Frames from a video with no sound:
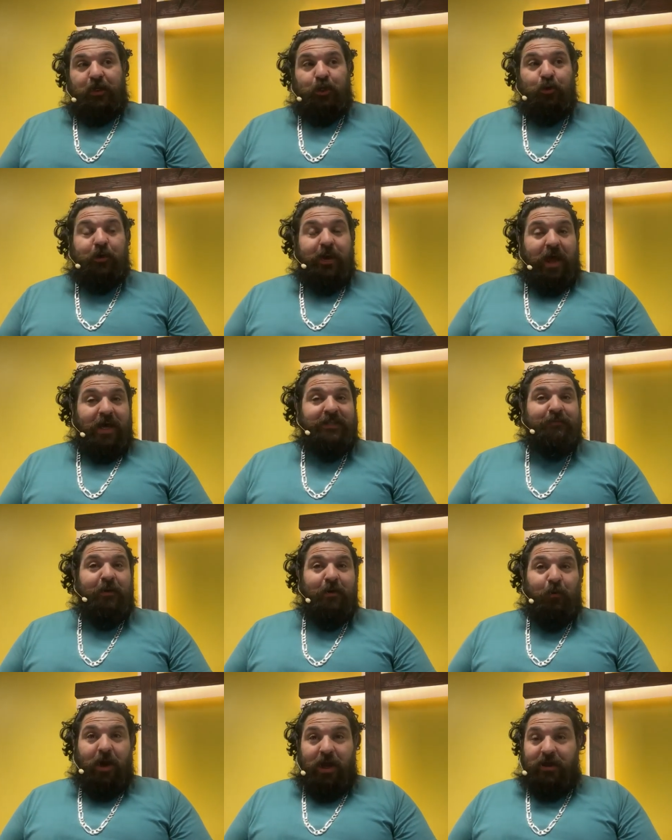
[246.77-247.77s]
You could ask
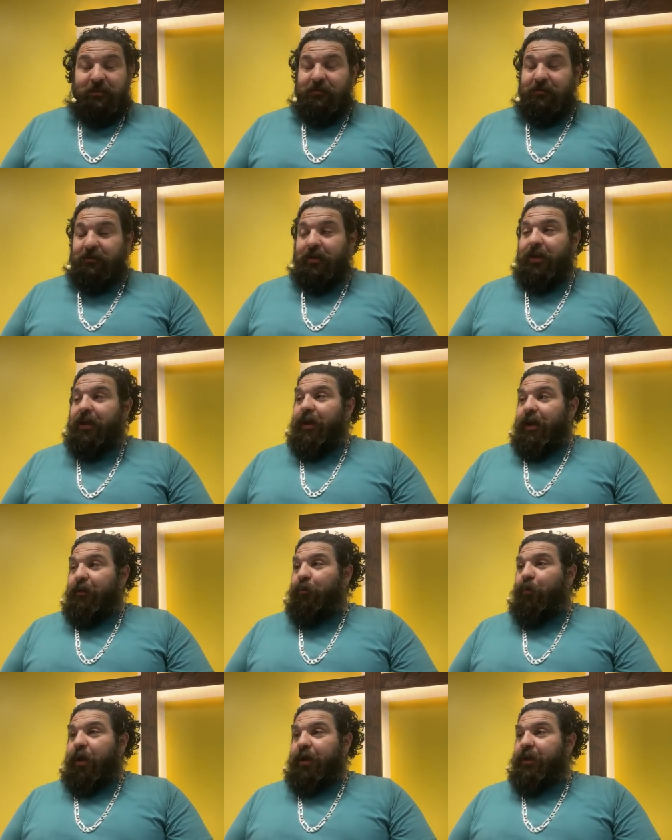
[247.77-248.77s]
my wife.
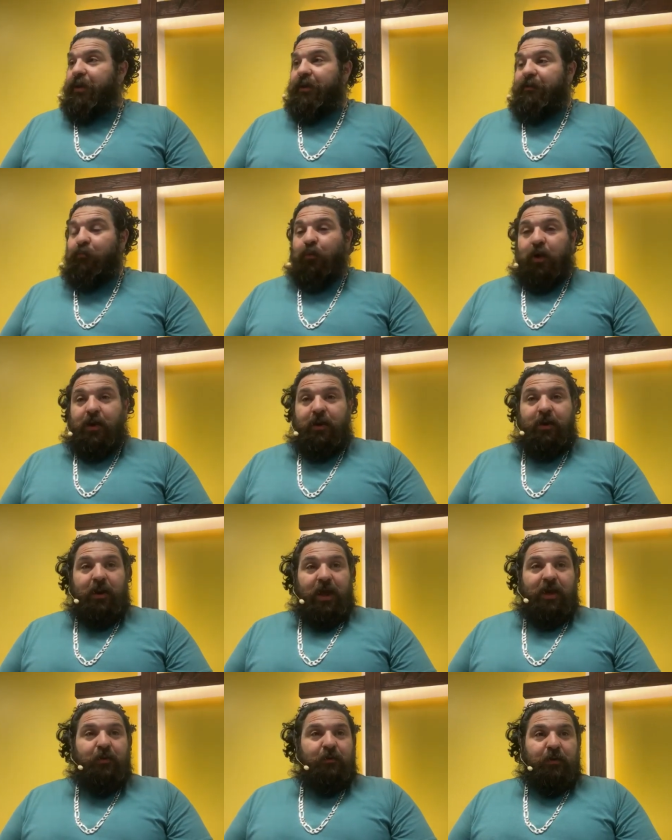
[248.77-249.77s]
One one
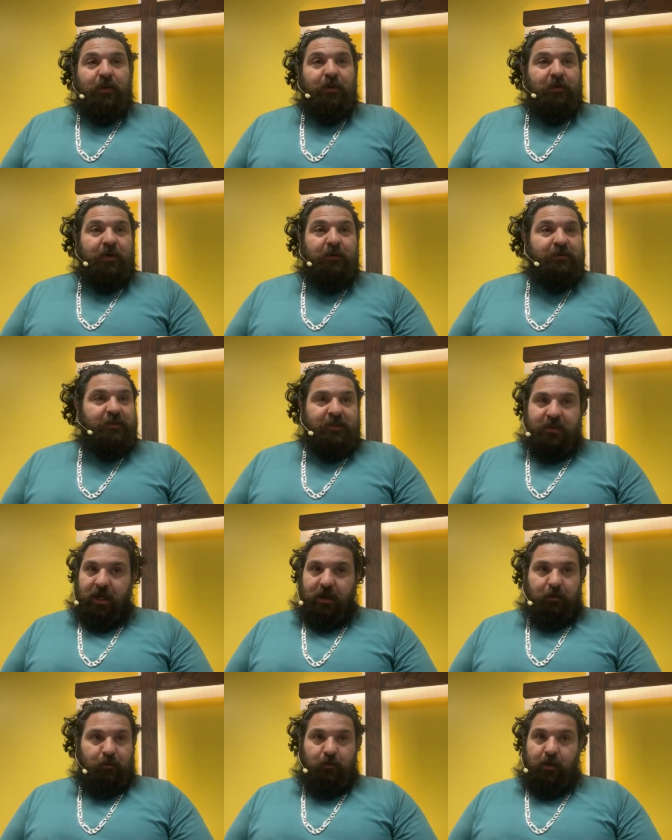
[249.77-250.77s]
night, you know, he was just
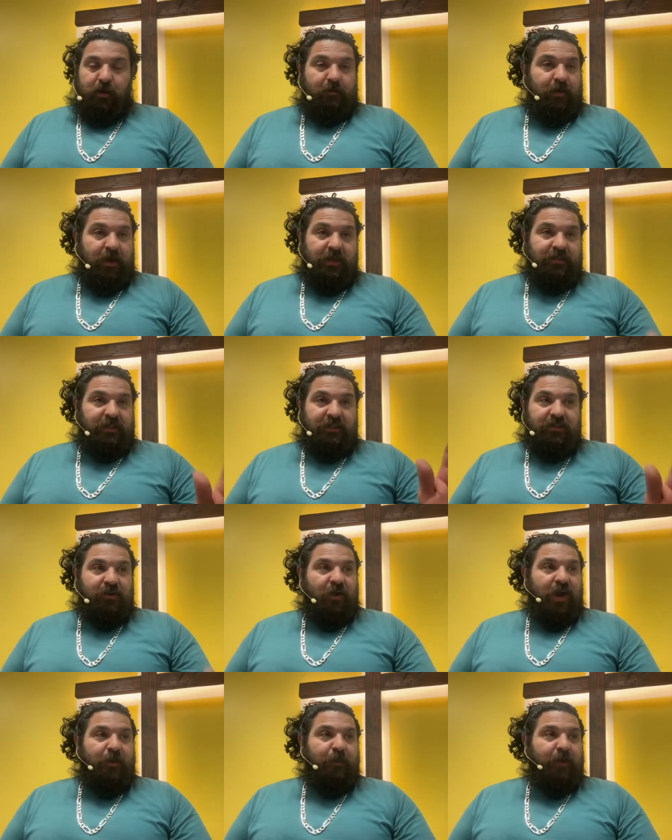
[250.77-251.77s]
like going crazy,
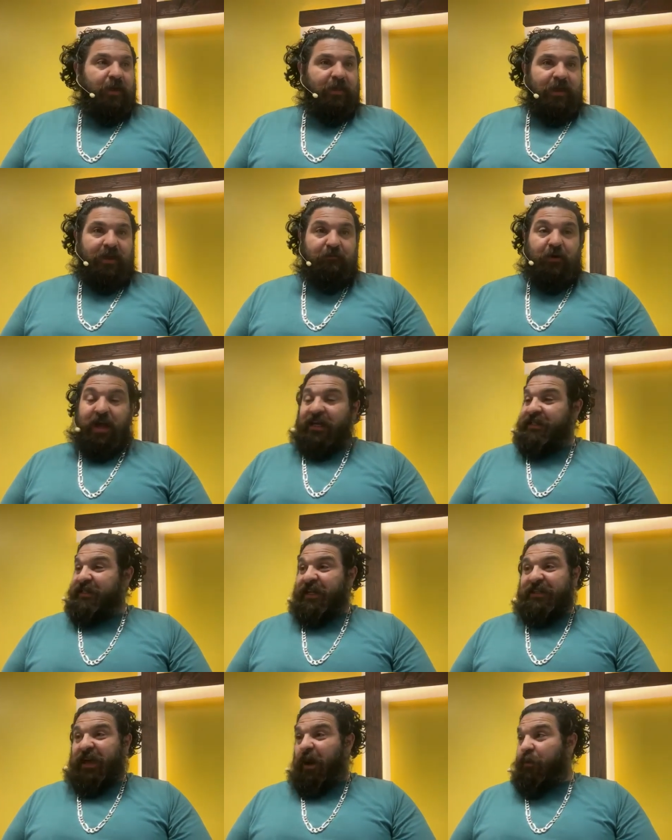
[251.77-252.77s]
screaming like for like
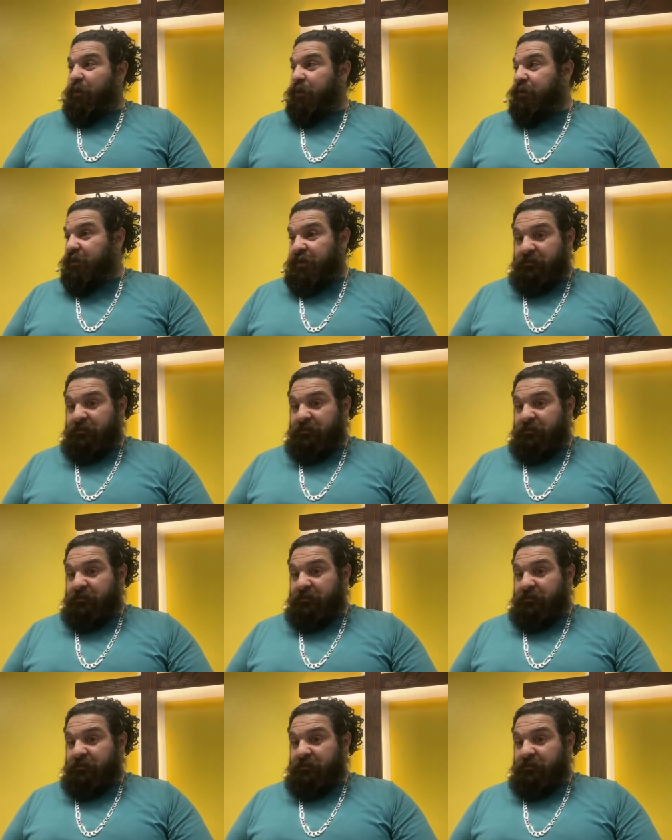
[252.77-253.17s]
six hours.